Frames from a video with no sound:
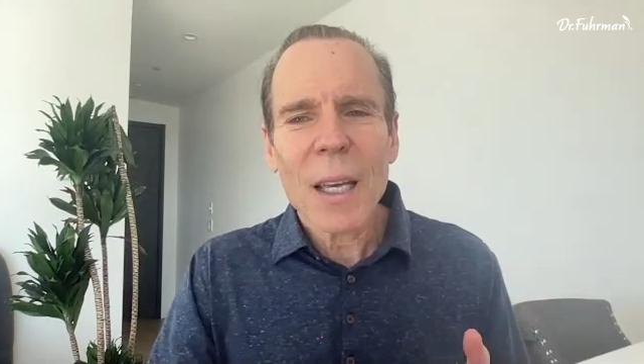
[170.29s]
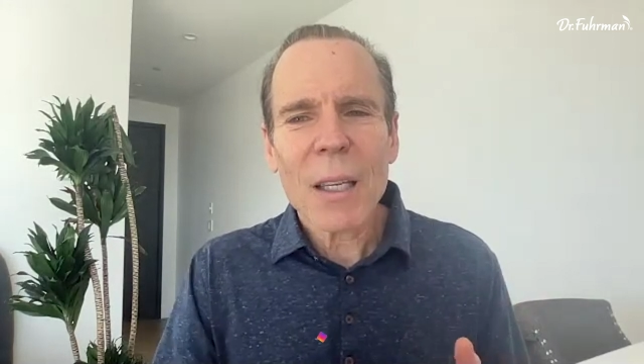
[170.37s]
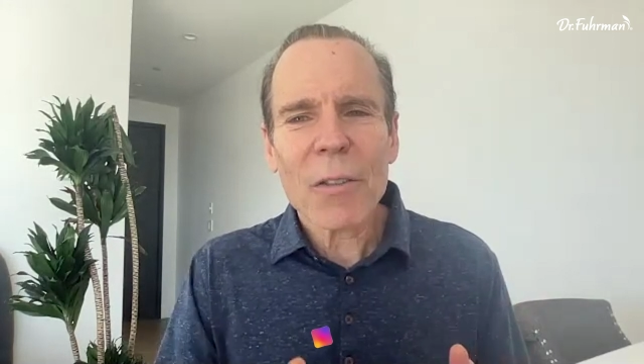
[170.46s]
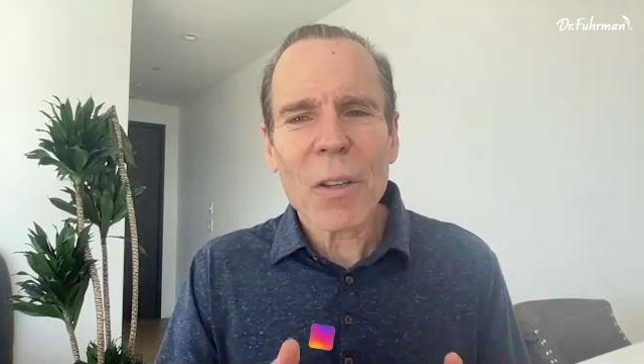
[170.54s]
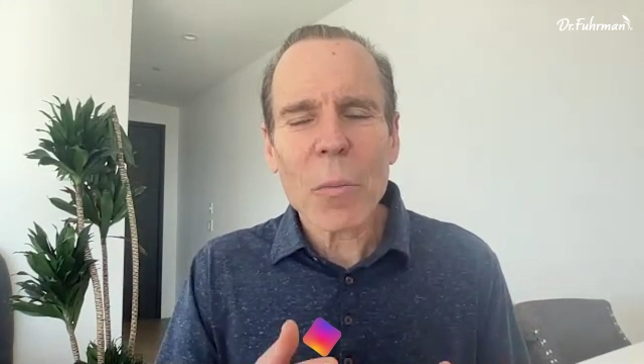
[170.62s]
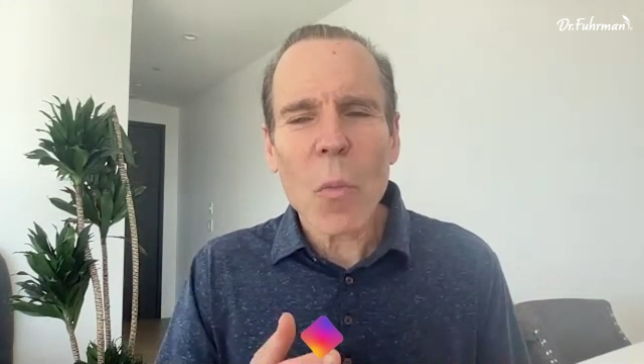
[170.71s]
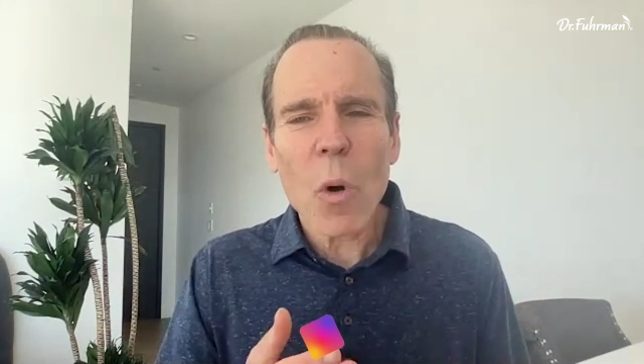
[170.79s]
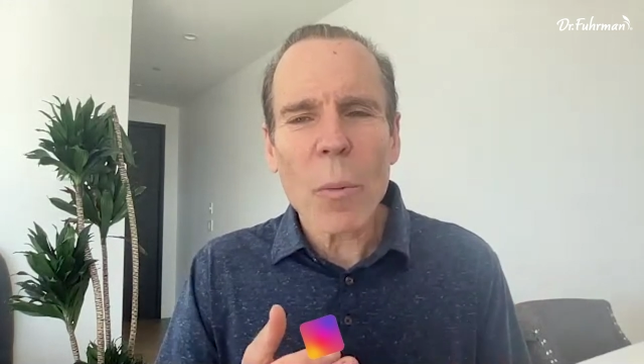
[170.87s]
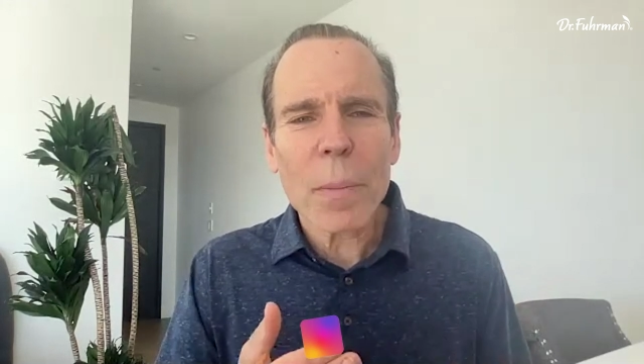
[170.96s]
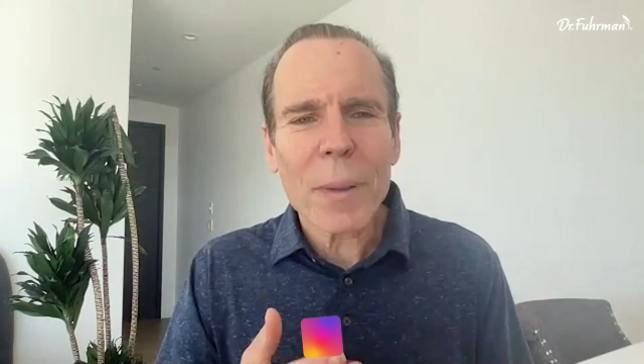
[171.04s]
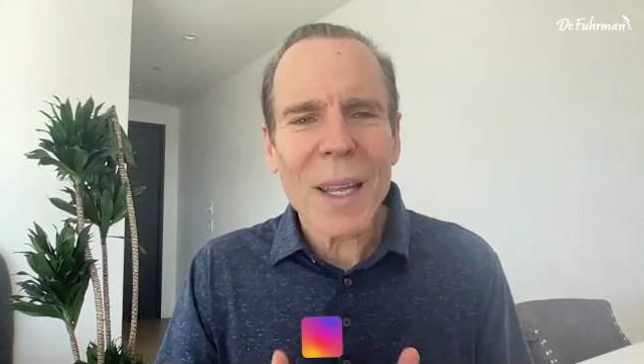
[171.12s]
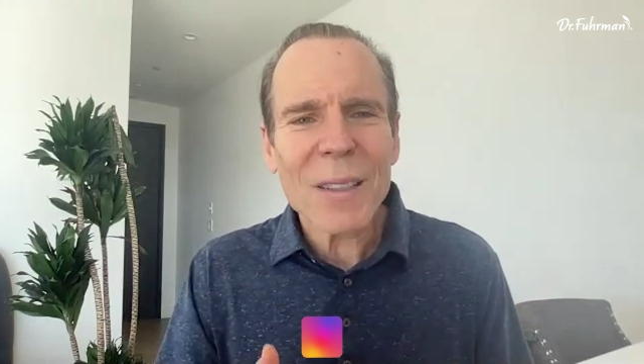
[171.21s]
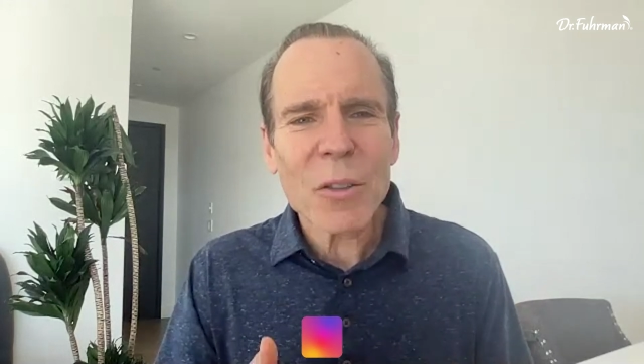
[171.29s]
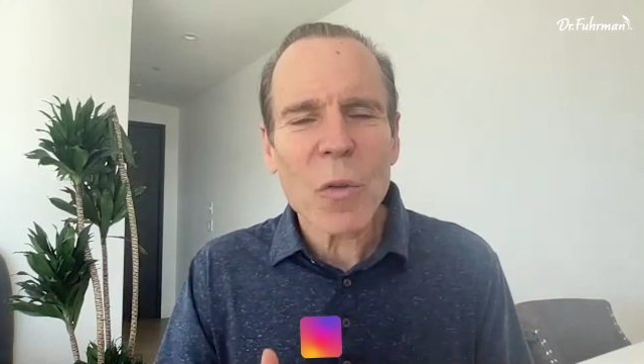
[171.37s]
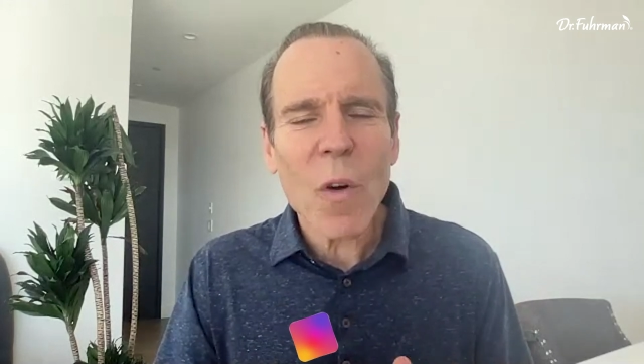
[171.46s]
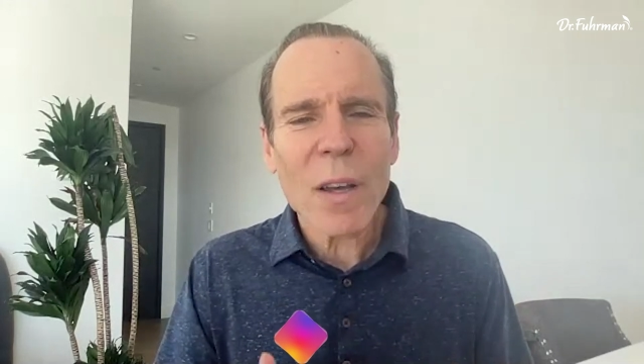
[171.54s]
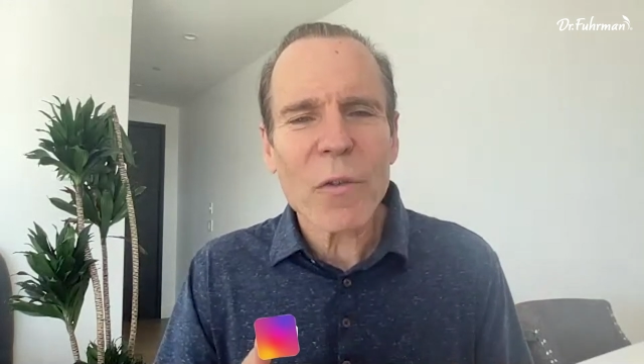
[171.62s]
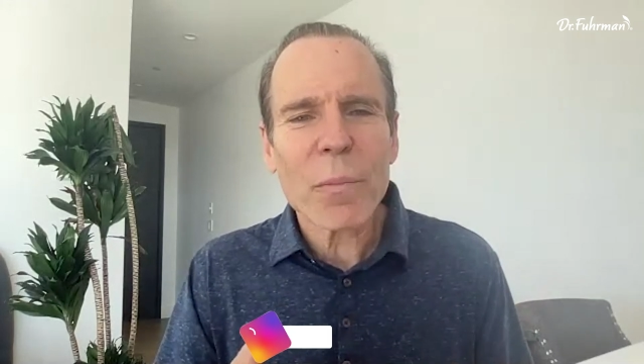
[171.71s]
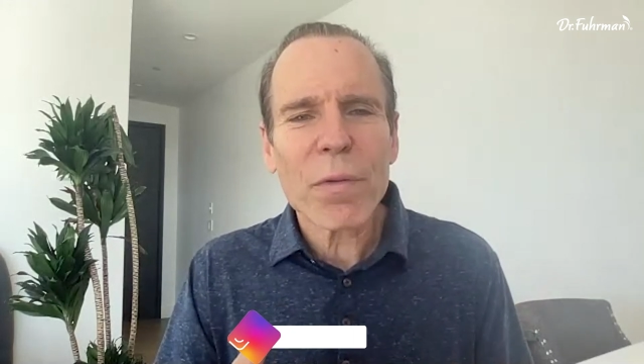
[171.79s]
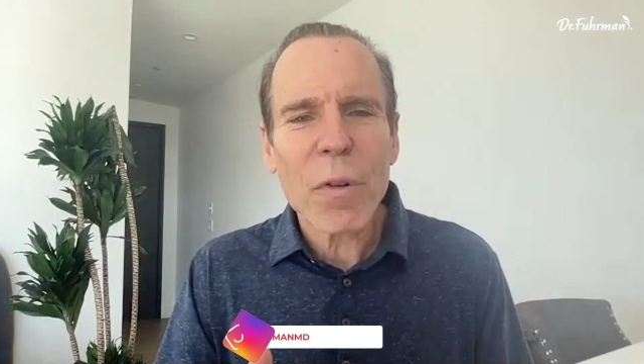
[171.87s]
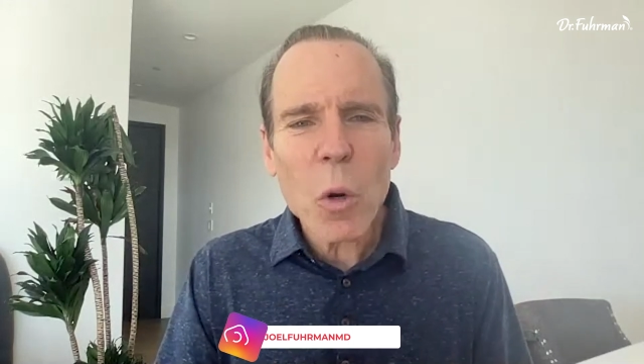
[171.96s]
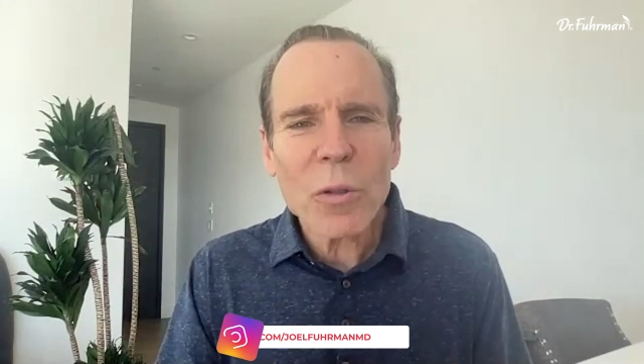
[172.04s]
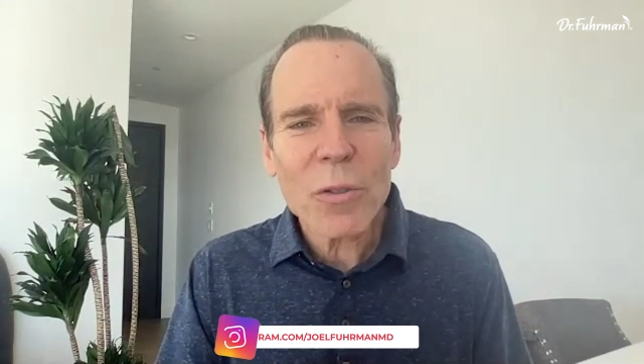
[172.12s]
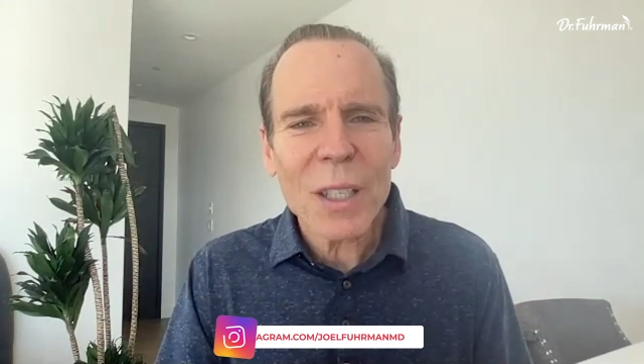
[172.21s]
is that more plant-derived
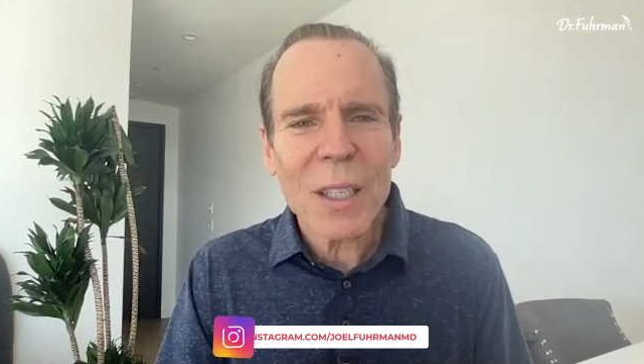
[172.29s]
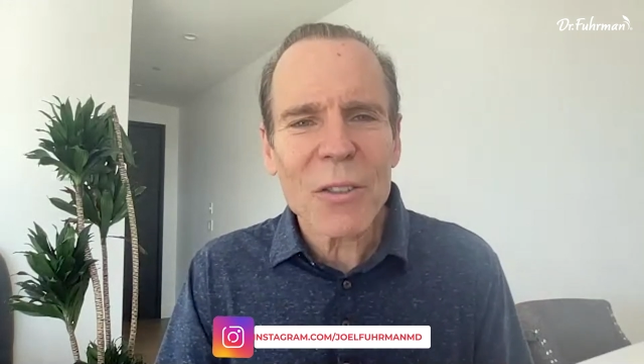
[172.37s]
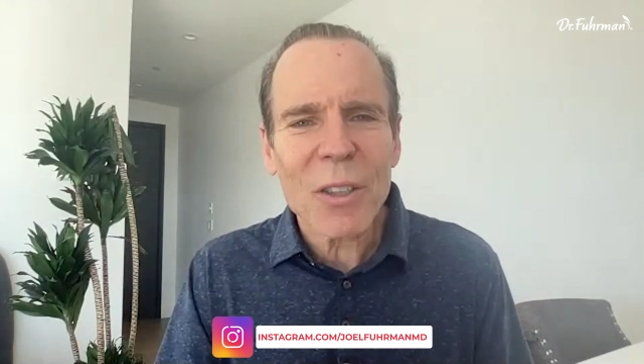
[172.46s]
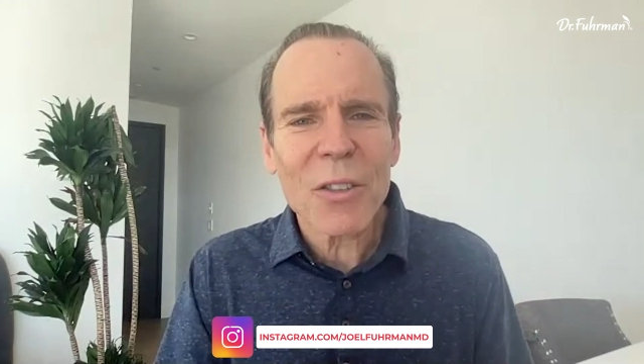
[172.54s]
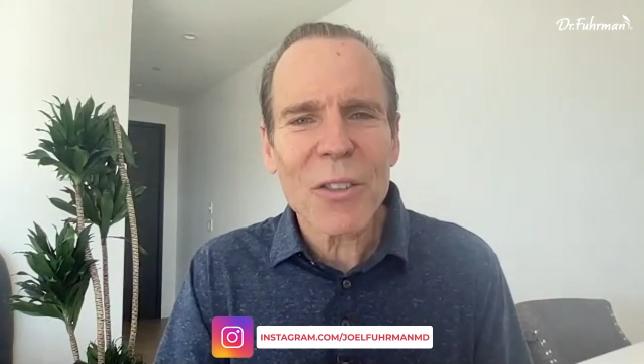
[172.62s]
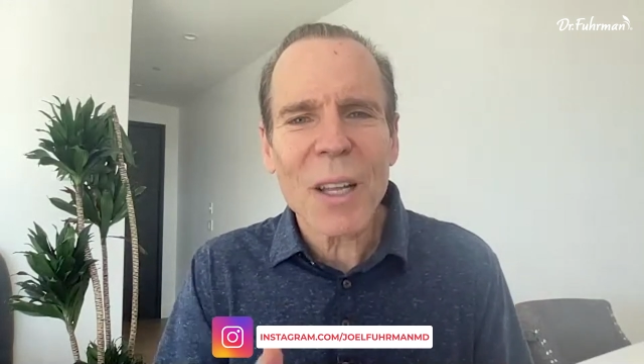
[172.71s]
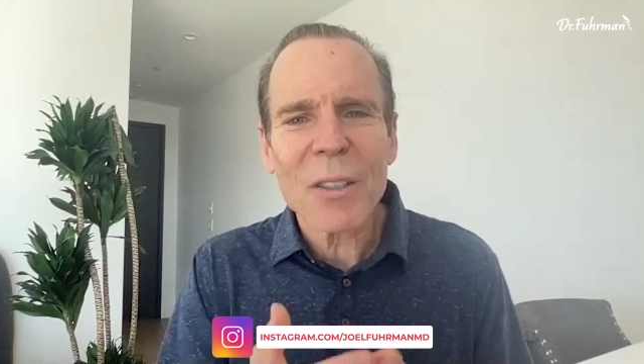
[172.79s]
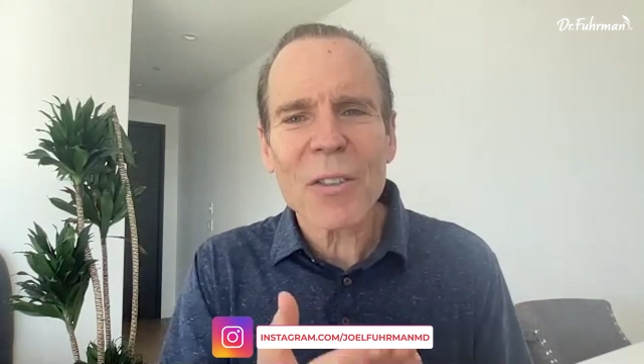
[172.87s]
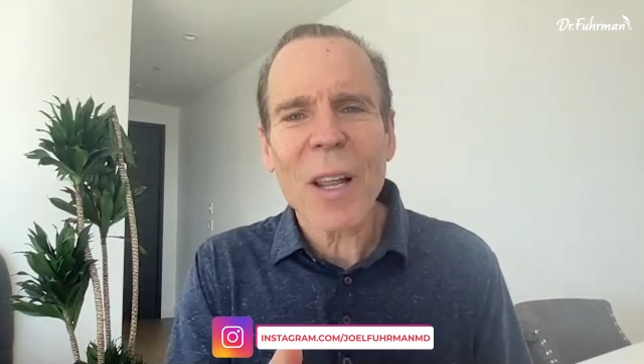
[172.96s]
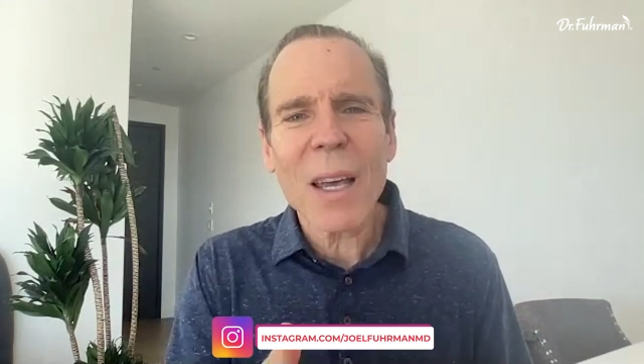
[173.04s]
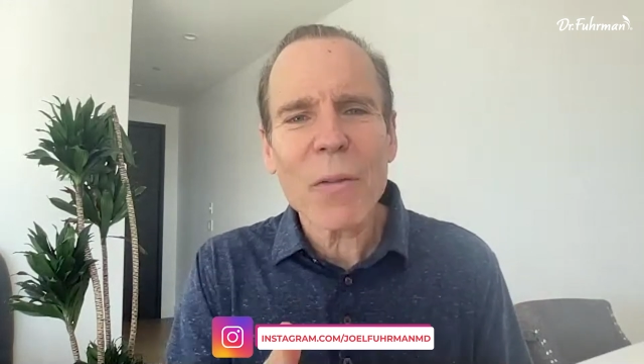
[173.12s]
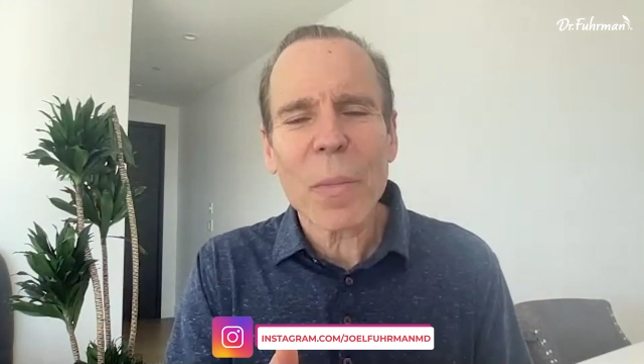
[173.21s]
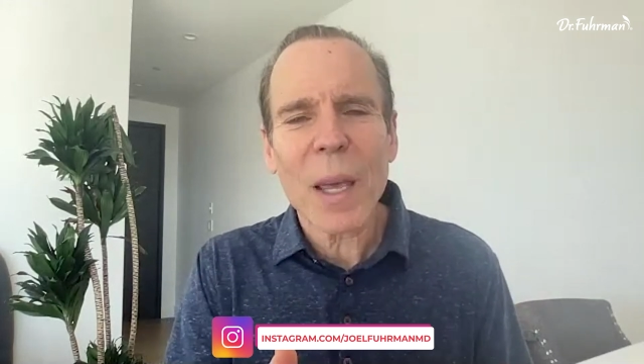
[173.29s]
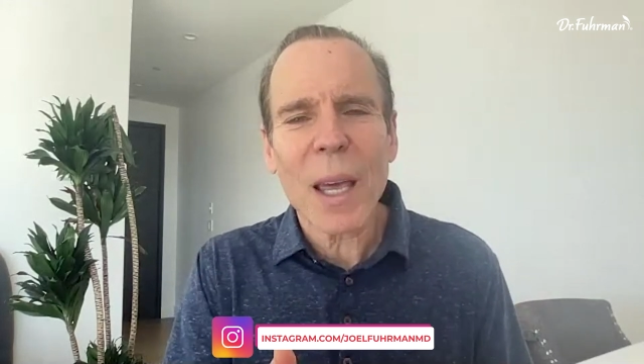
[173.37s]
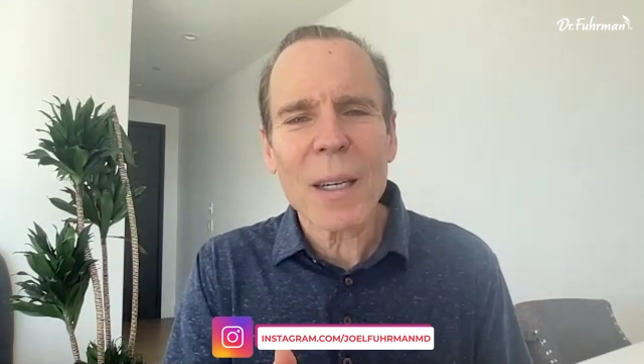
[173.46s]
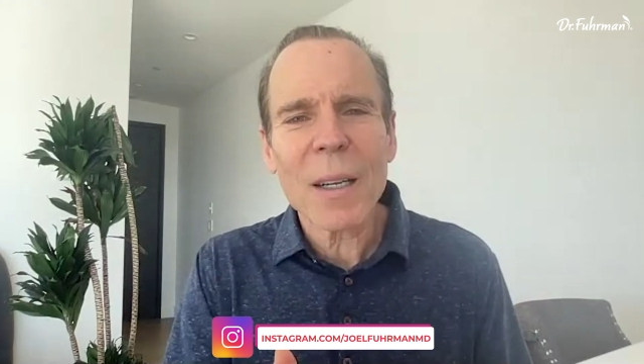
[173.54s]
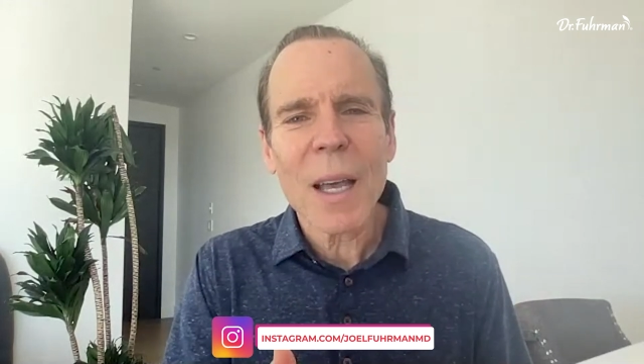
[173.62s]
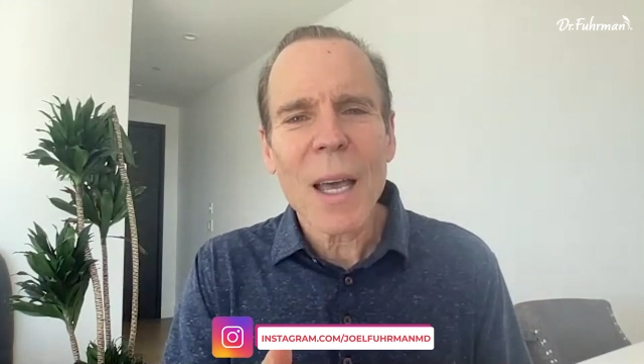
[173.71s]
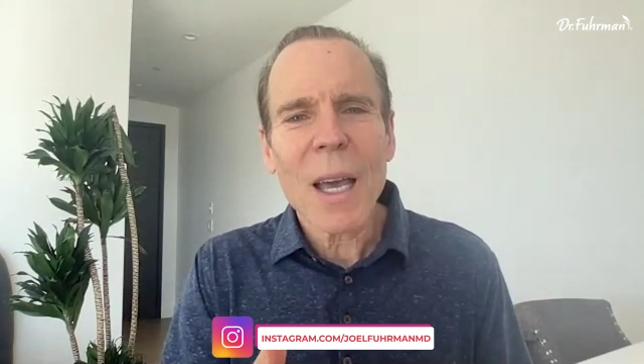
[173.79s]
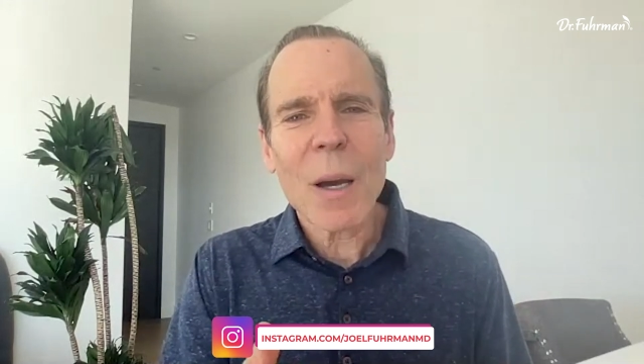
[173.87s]
proteins extends lifespan